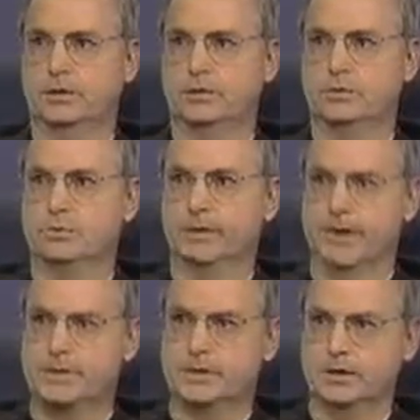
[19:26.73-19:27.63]
uh, to
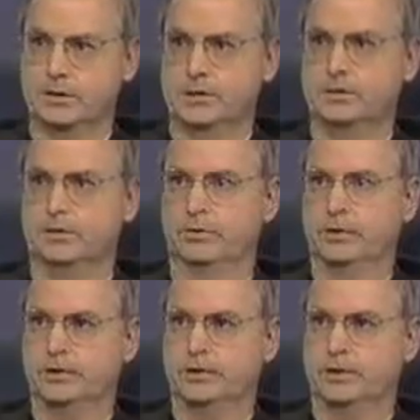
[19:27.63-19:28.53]
lessen the
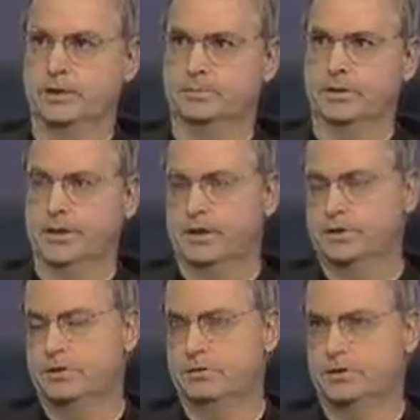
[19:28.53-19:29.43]
loyalty that one
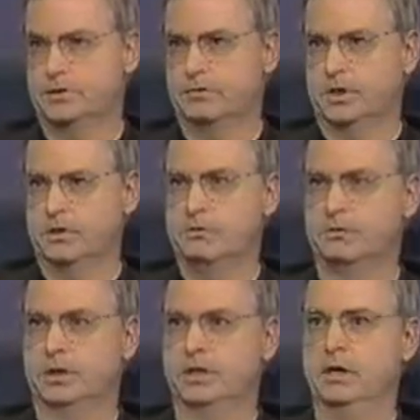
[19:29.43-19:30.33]
has to one's own
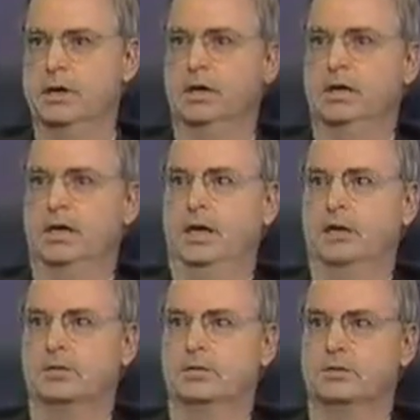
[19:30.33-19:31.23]
country
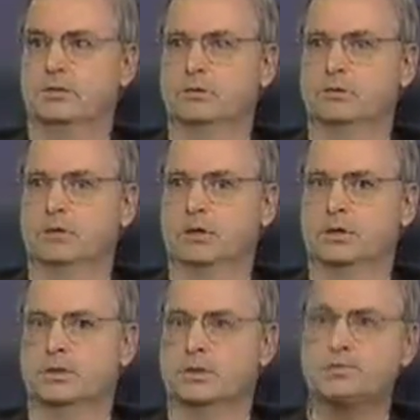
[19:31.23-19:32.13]
and to
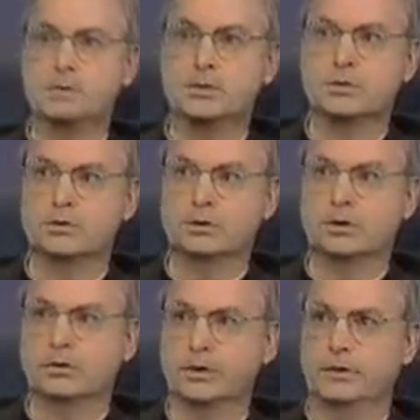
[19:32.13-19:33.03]
uh, substitute a
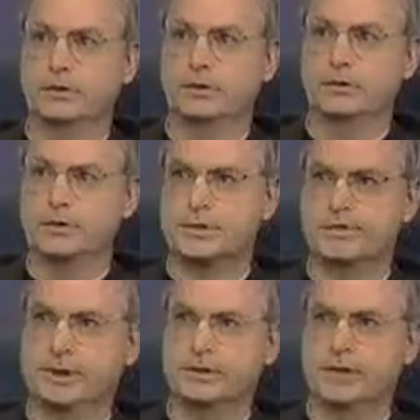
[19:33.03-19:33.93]
loyalty to
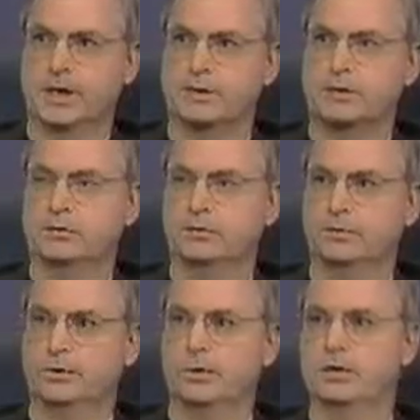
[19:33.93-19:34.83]
some international
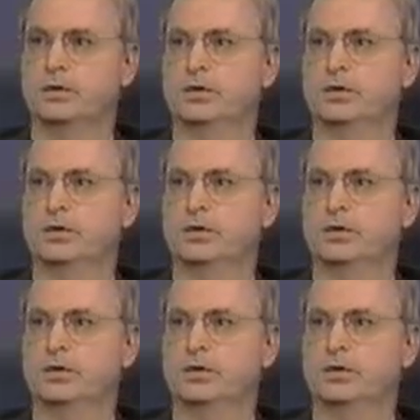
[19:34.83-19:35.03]
order. New